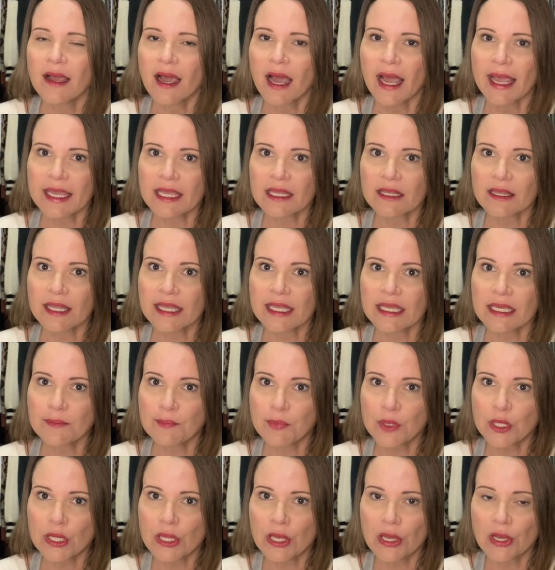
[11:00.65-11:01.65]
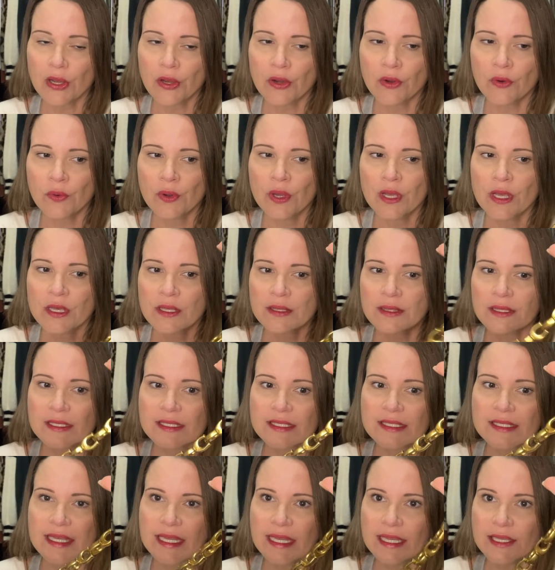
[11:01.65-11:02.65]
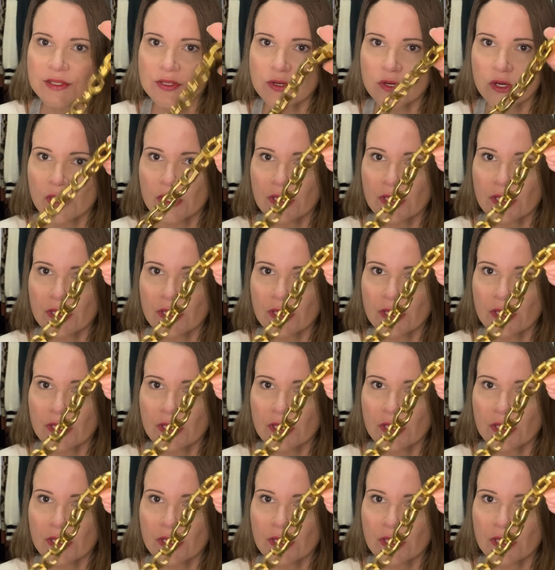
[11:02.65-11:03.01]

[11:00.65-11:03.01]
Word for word: I can link it below. The C's are a